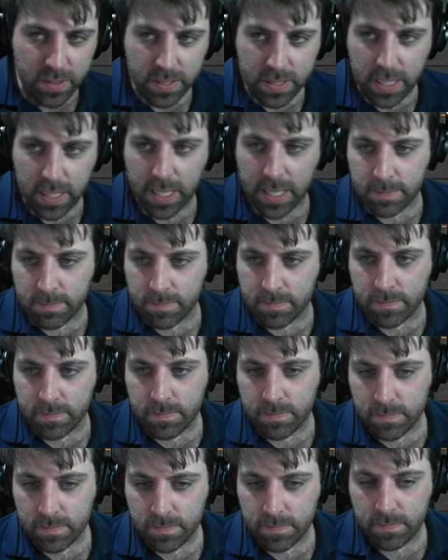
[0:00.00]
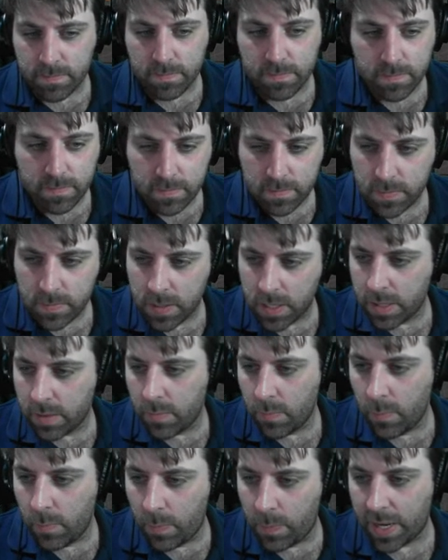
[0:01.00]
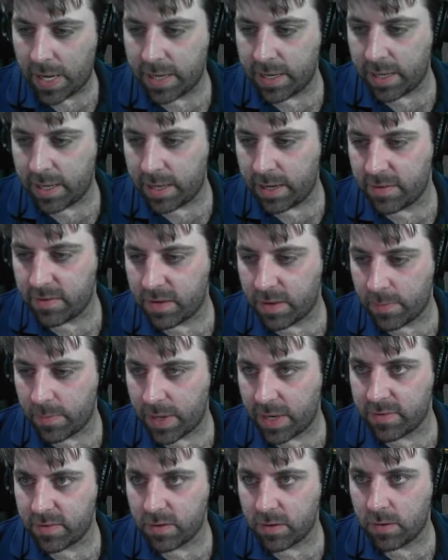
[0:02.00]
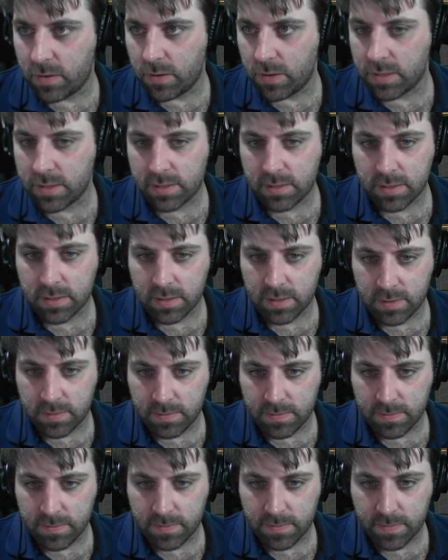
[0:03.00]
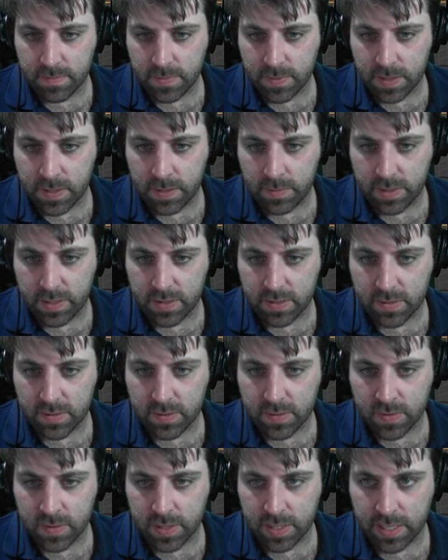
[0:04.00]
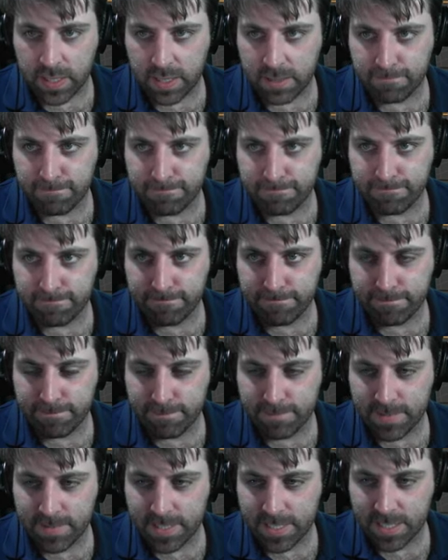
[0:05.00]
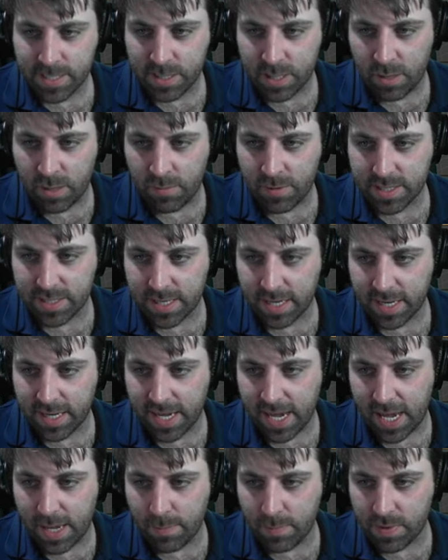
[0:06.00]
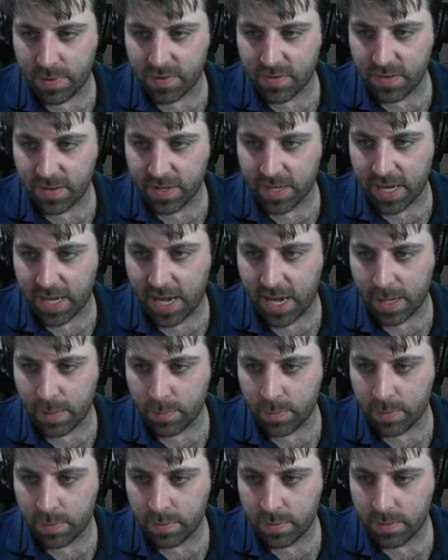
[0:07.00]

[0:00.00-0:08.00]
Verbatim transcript: his name but it is an amazing course. Let me just quickly. I want to say Gabe, but it's not Gabe.